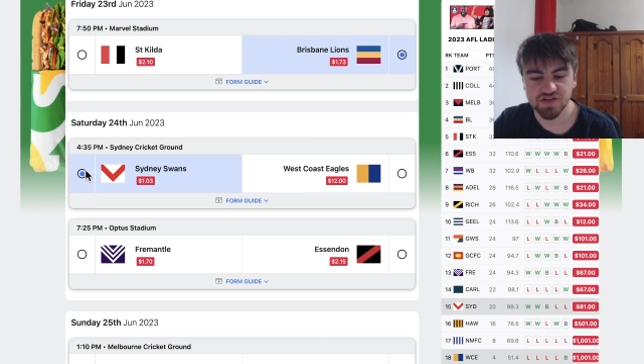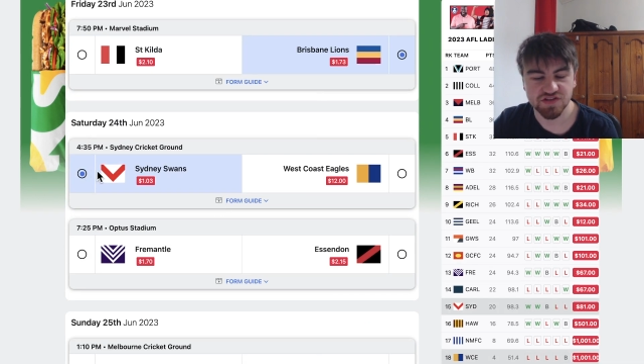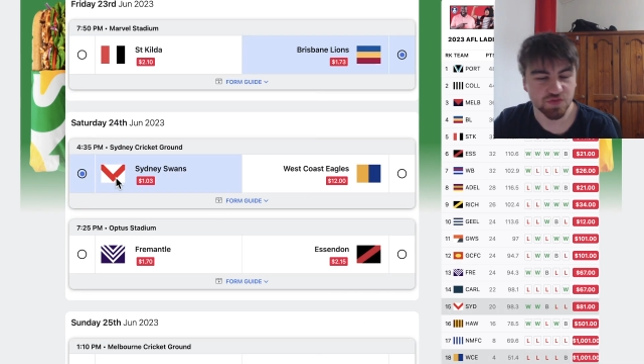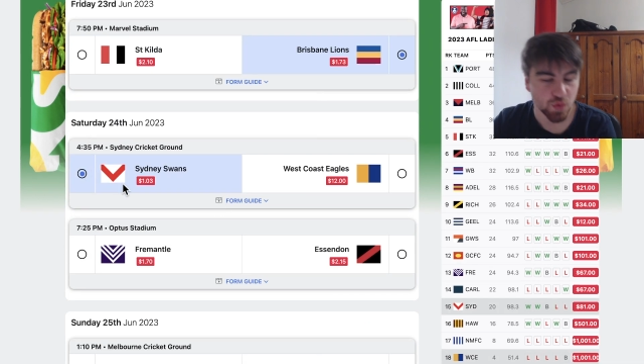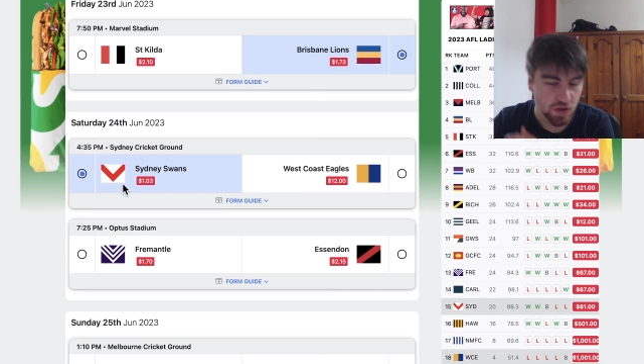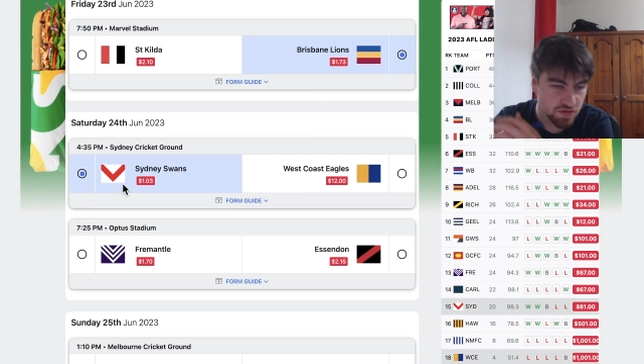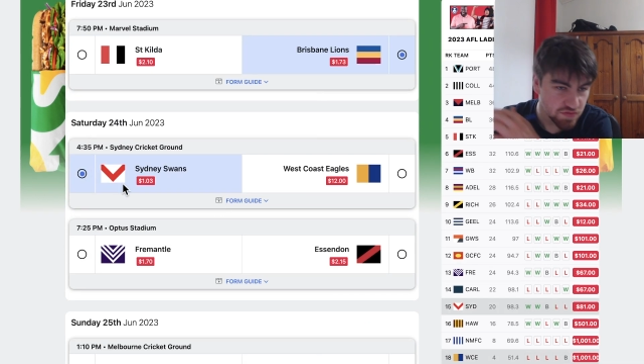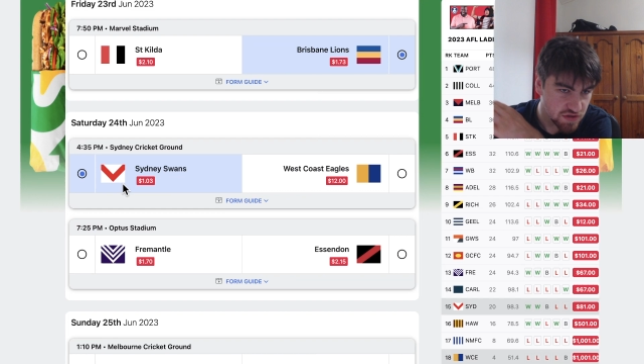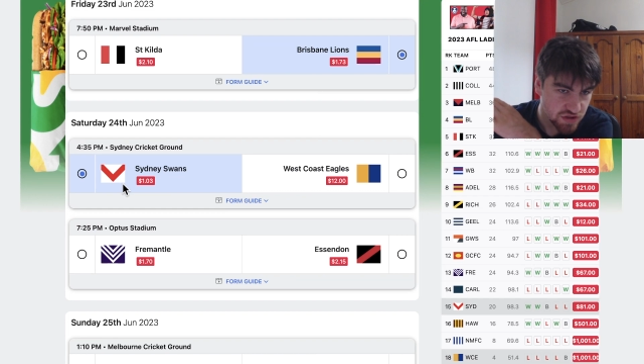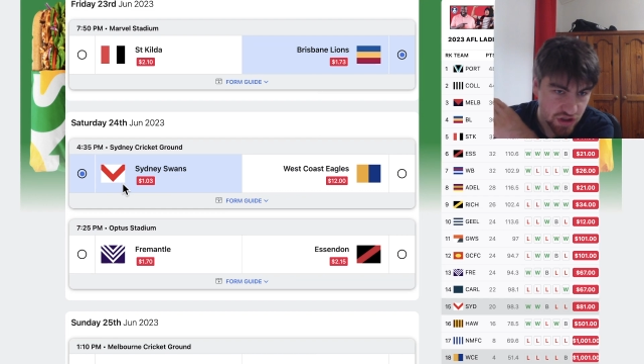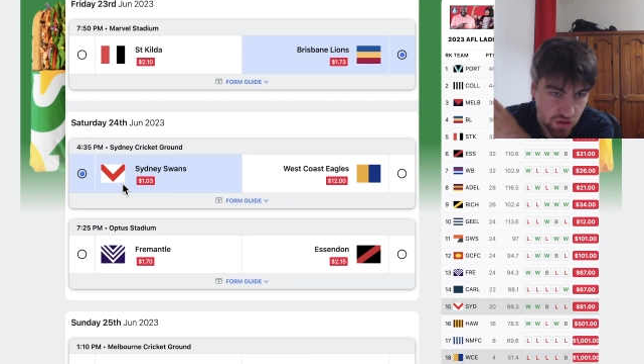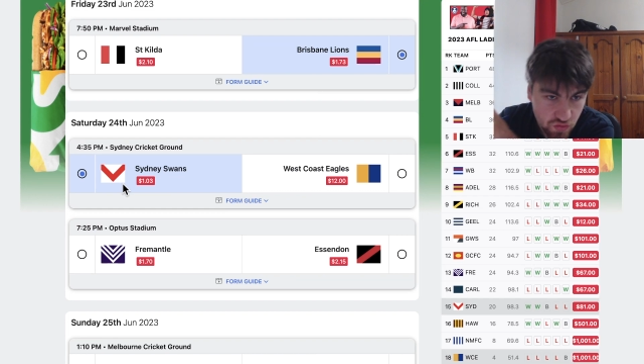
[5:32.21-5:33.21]
Swans
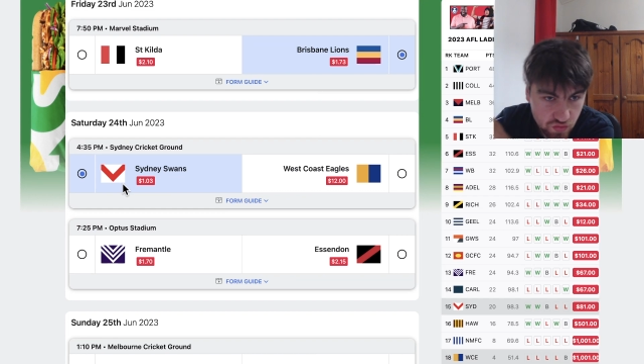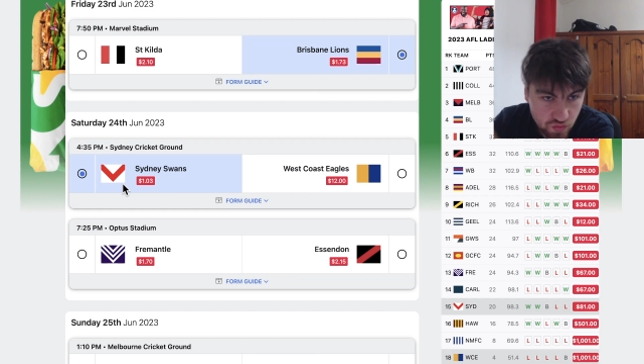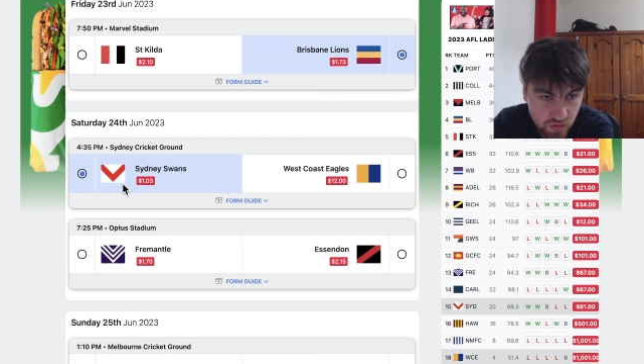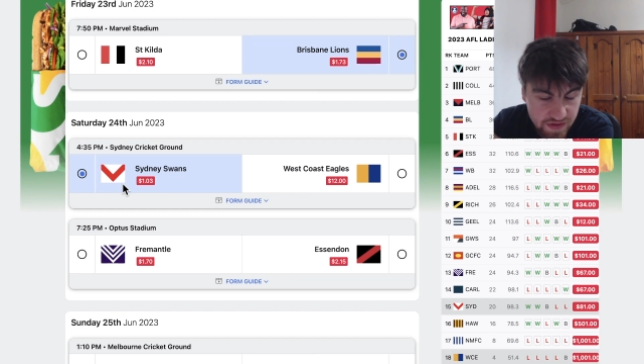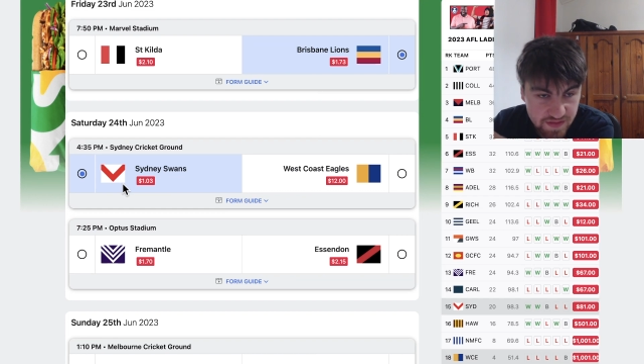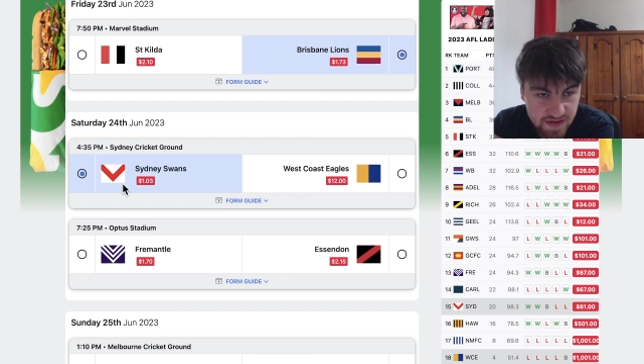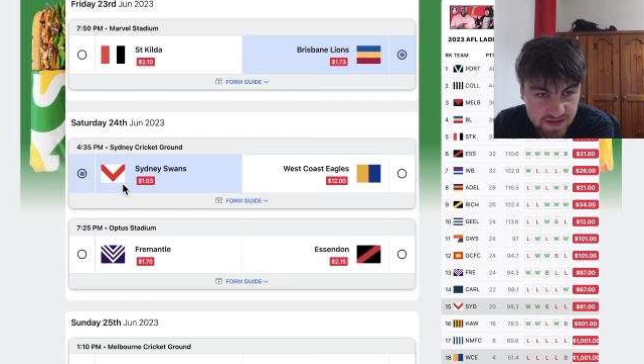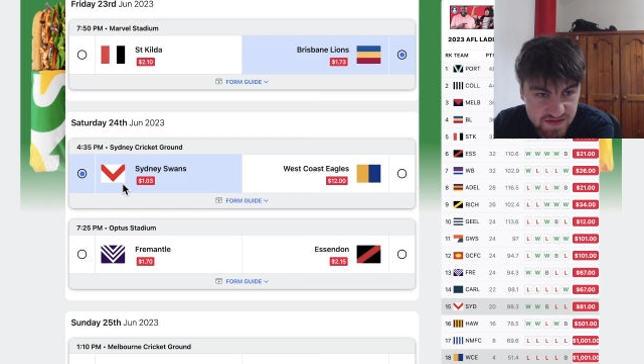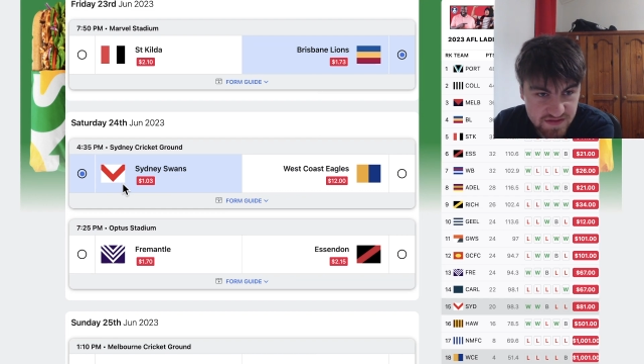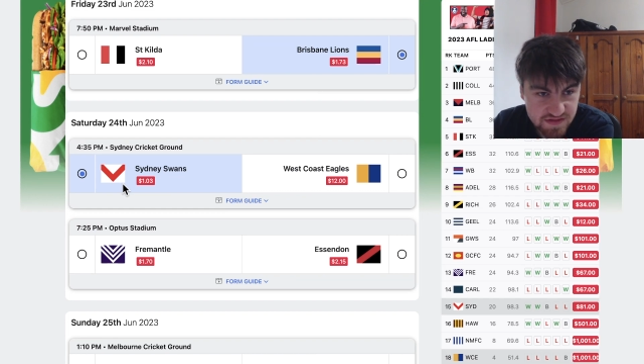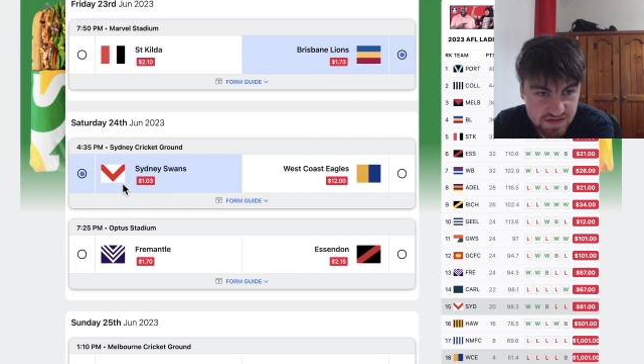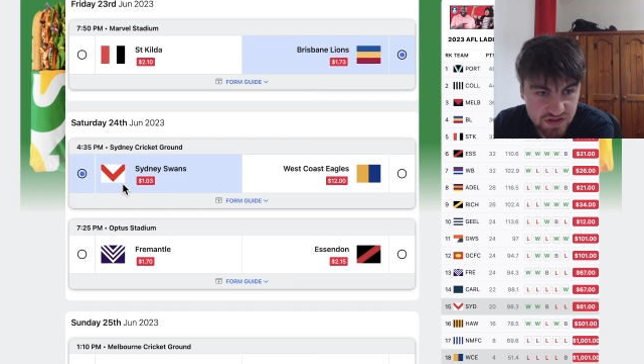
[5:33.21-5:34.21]
don't win this,